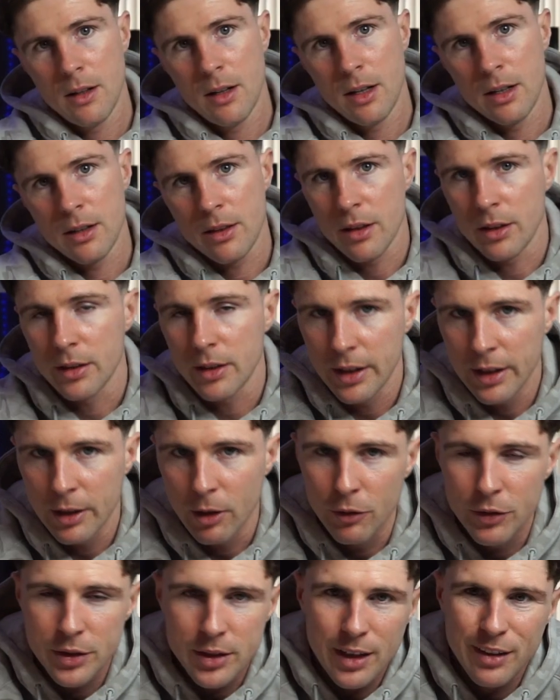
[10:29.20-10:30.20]
And thirdly,
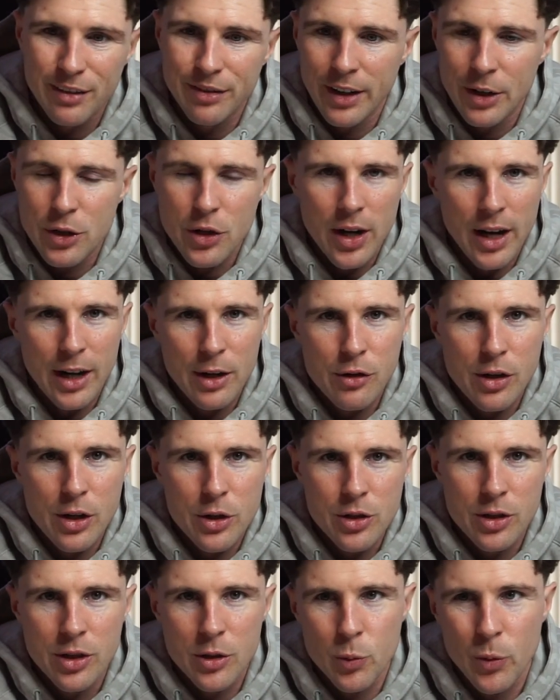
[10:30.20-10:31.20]
obviously it affects your
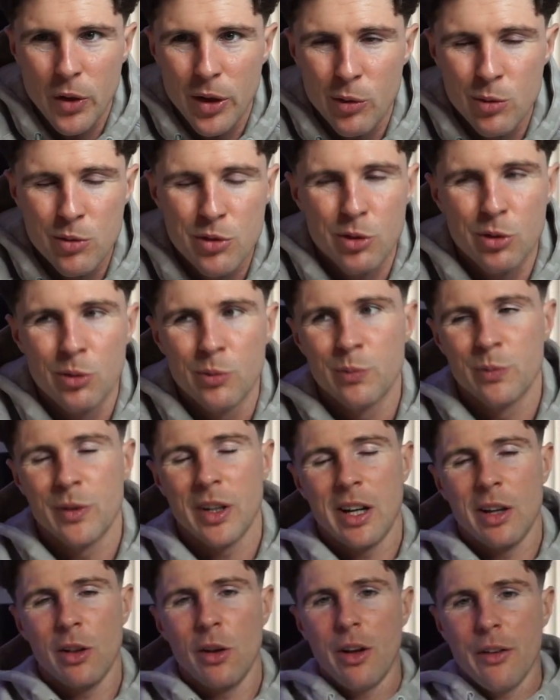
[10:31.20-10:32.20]
hydration as well. So
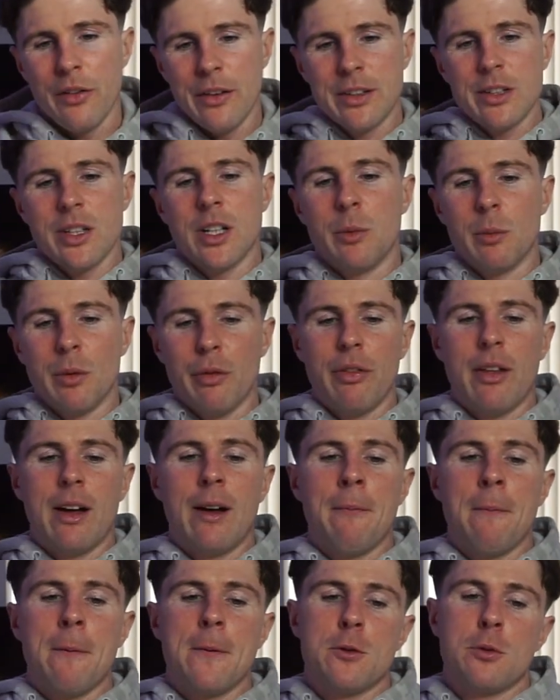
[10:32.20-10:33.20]
a lot of things that come with
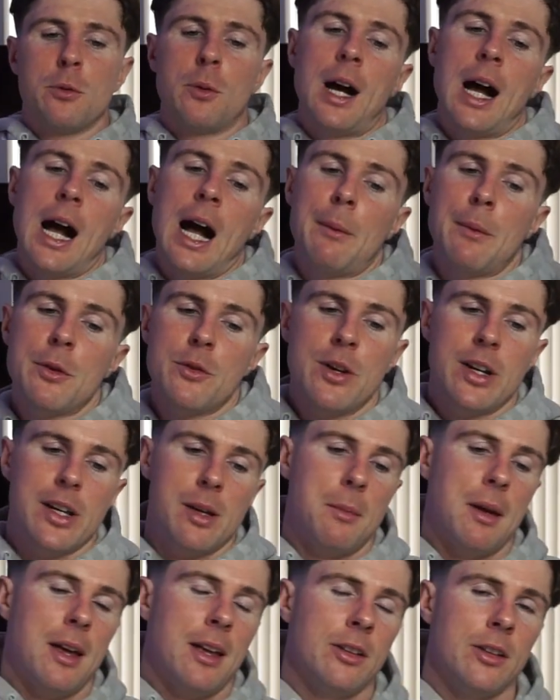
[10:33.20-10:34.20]
that. So I would
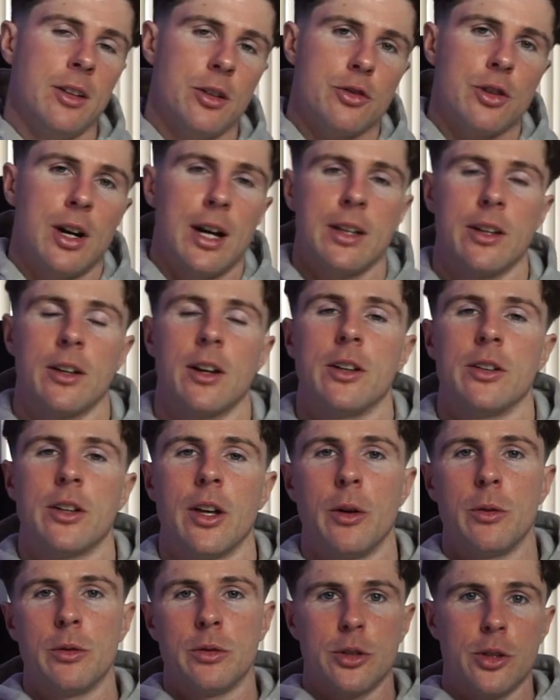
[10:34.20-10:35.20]
recommend trying to cut
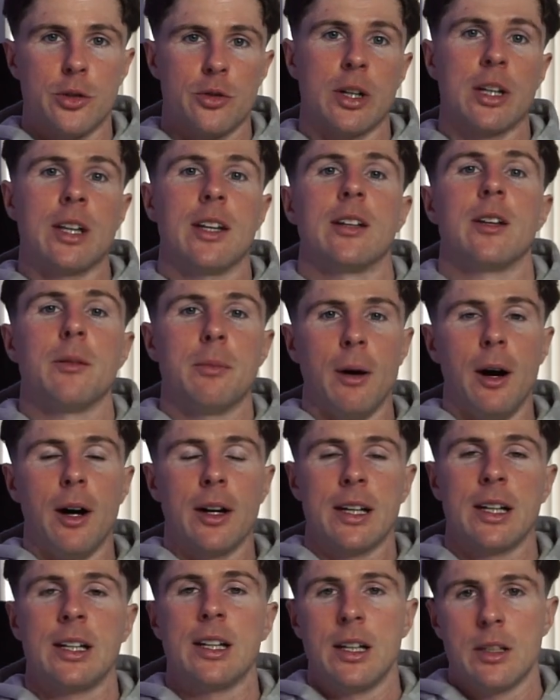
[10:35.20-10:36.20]
down on the drinking and
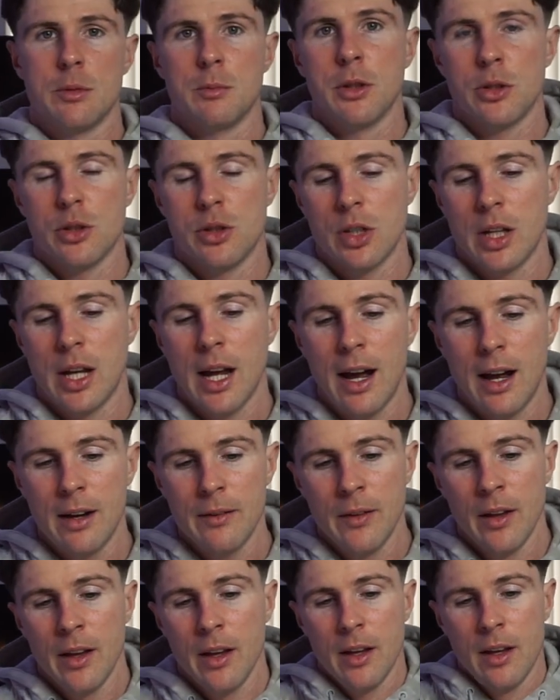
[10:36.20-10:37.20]
partying as much as you
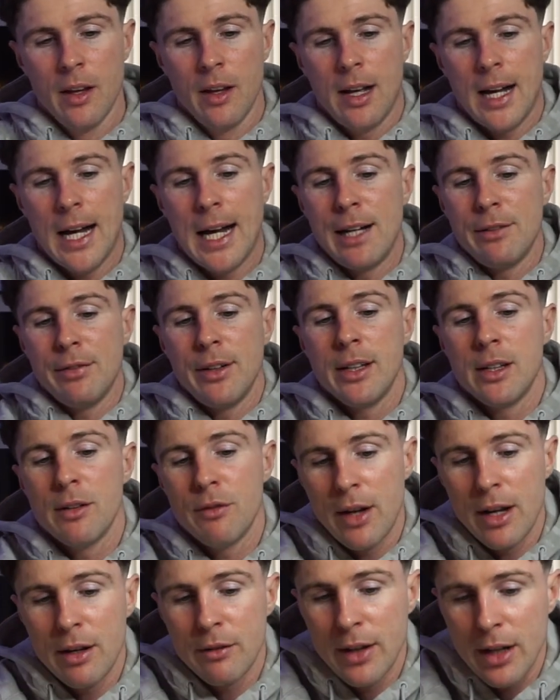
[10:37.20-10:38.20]
can. I find a
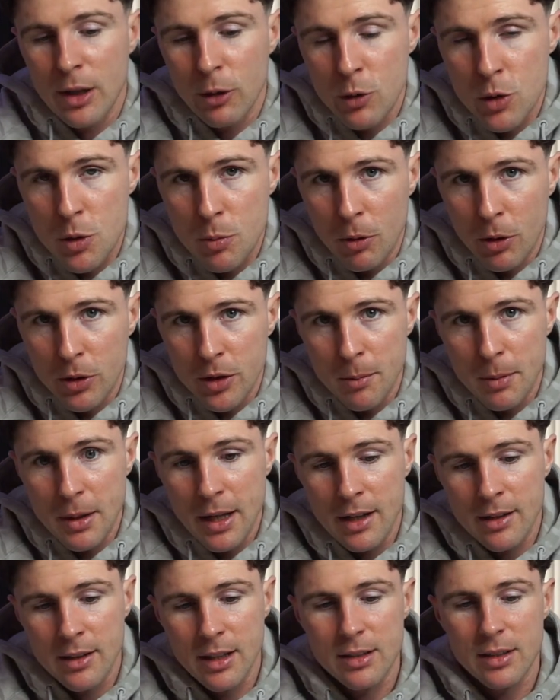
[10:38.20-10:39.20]
very, very good spot to be
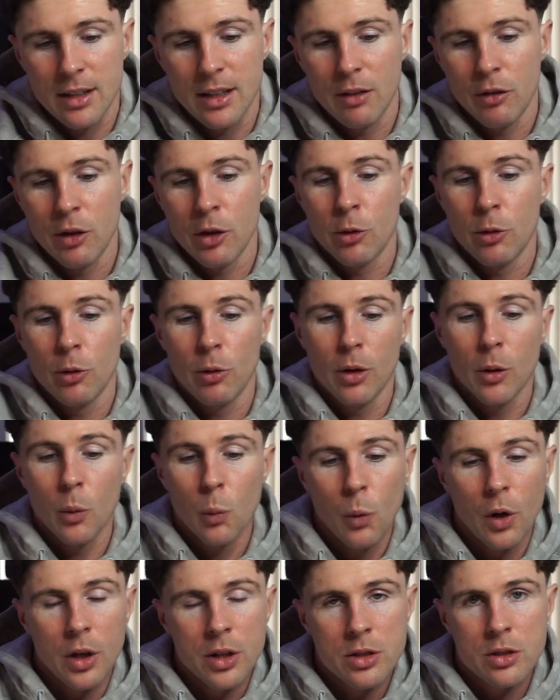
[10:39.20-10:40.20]
in is like if you do
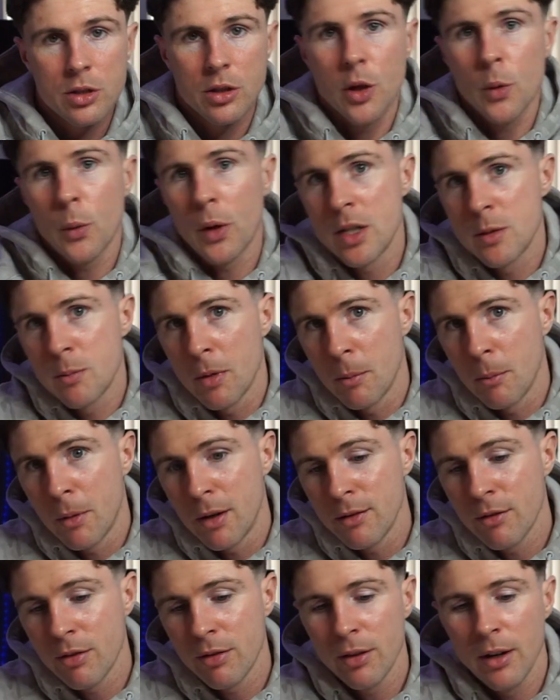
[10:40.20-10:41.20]
like once to twice per
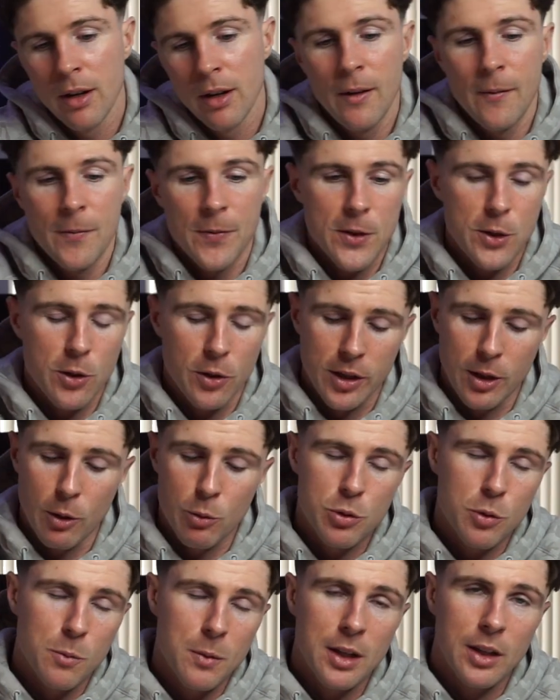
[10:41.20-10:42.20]
month. It's going to
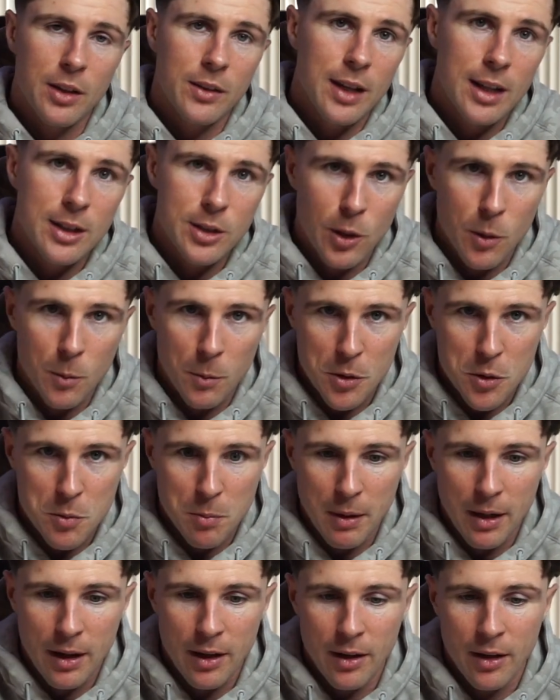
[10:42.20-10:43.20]
also make your nights out much
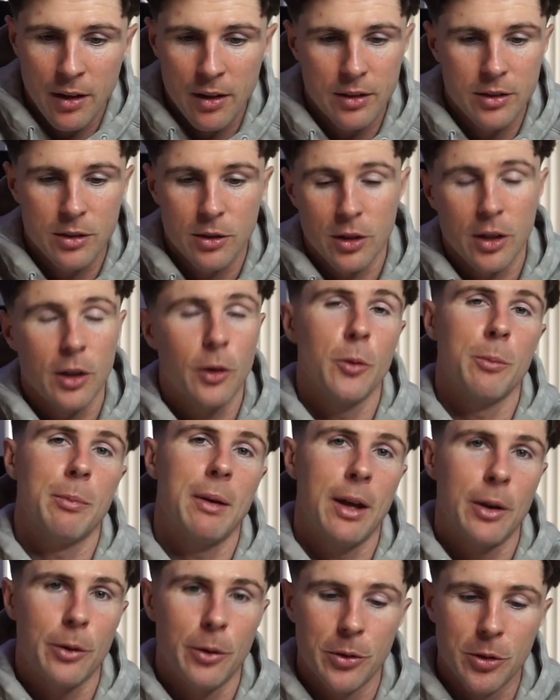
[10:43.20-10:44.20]
better. You're going to look
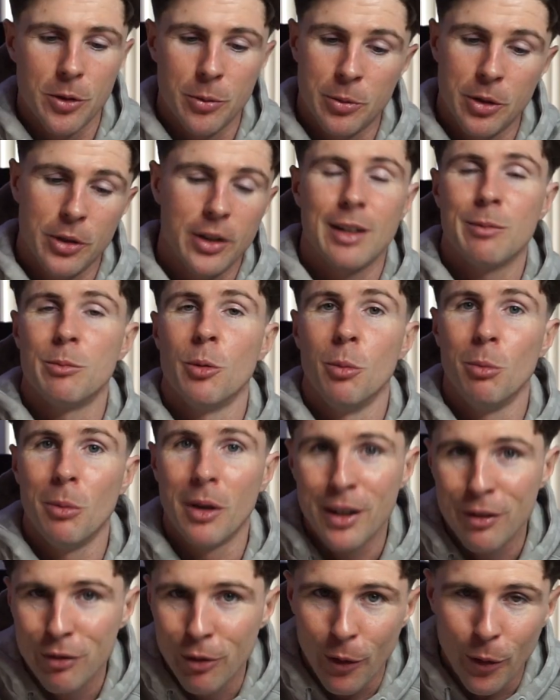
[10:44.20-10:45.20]
better on them. You're going to have more
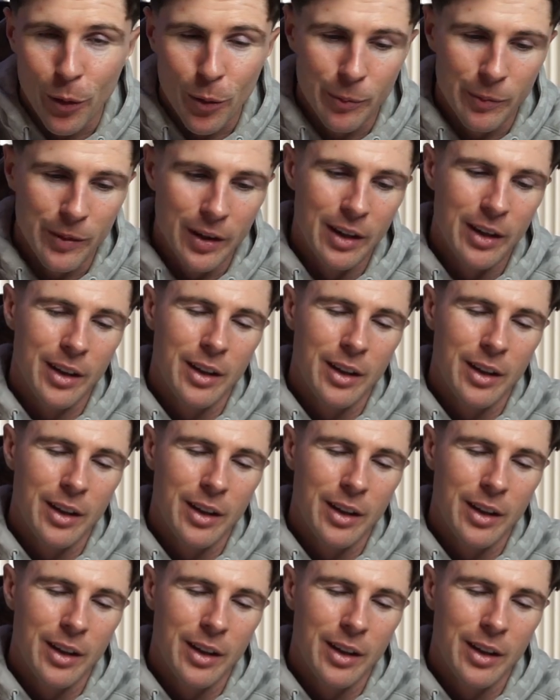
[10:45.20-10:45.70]
money for them.